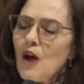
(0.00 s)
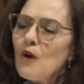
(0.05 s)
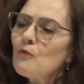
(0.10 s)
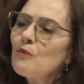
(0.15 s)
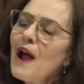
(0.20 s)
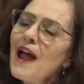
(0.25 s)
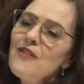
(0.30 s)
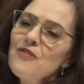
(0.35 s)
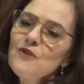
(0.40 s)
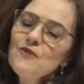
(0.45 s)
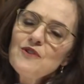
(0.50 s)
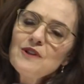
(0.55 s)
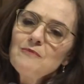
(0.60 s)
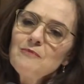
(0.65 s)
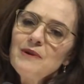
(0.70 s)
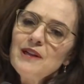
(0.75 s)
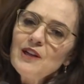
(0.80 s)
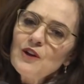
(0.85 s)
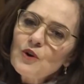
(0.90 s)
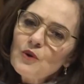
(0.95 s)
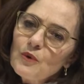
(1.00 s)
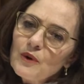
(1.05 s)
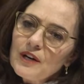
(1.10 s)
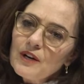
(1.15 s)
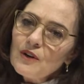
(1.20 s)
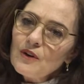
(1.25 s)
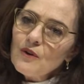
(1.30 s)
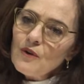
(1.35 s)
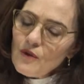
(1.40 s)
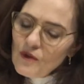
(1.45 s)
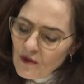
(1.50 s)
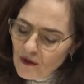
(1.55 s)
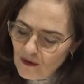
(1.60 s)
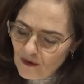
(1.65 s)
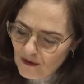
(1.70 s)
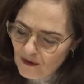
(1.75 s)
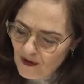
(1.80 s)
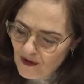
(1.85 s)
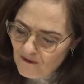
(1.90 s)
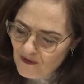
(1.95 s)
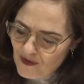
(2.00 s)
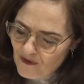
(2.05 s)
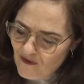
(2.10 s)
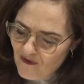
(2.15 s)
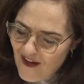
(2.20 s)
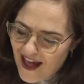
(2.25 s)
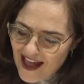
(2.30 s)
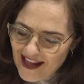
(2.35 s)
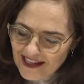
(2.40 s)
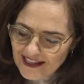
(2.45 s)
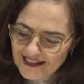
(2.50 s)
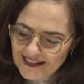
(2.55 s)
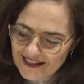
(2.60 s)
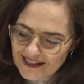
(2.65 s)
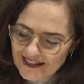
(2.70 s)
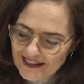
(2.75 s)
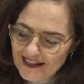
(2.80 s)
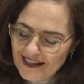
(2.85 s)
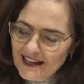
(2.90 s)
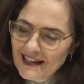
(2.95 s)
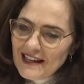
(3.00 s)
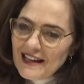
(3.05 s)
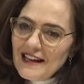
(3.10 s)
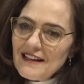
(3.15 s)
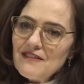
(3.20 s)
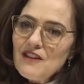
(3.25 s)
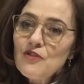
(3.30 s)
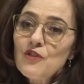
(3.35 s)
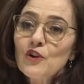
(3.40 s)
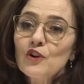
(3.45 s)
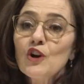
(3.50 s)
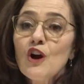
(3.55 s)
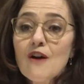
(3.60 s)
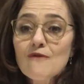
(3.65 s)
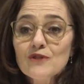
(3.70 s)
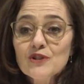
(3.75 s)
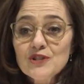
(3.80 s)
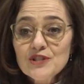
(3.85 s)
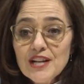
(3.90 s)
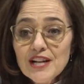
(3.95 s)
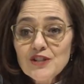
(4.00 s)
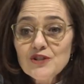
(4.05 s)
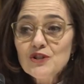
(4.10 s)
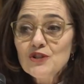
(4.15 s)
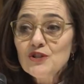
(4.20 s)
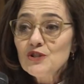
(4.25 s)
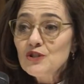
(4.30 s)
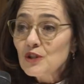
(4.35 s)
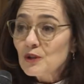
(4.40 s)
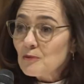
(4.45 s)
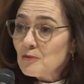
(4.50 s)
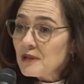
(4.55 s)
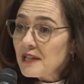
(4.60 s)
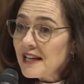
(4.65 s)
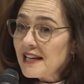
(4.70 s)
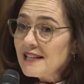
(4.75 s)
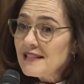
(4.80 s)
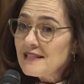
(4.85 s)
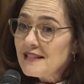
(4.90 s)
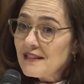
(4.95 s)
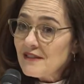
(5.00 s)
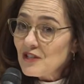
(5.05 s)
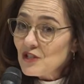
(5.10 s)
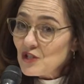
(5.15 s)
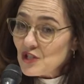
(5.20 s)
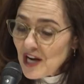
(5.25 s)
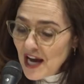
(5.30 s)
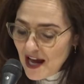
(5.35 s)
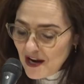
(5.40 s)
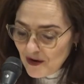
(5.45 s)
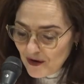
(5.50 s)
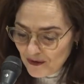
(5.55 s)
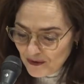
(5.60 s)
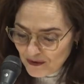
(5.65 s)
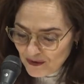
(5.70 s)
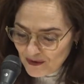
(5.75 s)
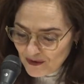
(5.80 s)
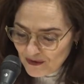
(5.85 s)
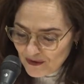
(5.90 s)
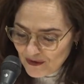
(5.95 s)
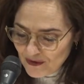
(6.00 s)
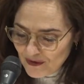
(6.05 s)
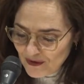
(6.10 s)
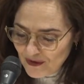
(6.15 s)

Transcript: Rather than be critical of the fact that their conversation took place in the shadows,